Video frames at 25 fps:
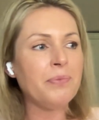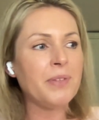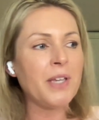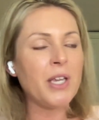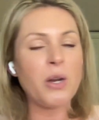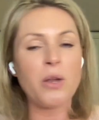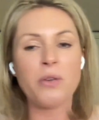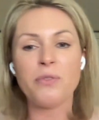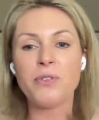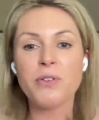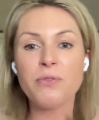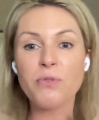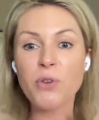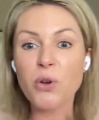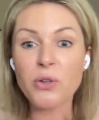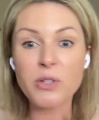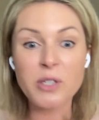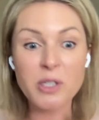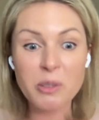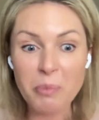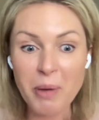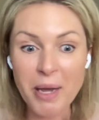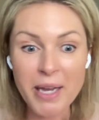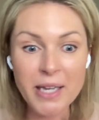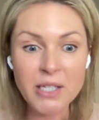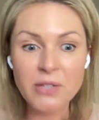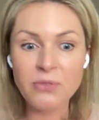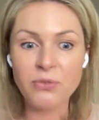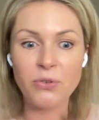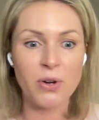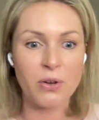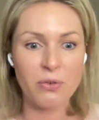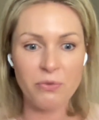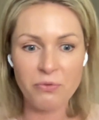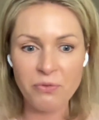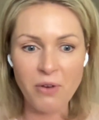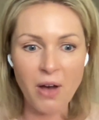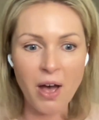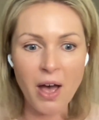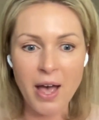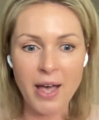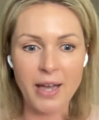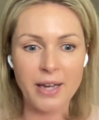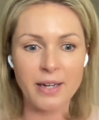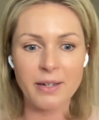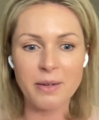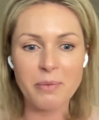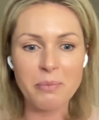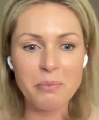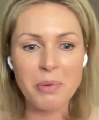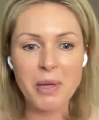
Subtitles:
If you've got space for it, fine.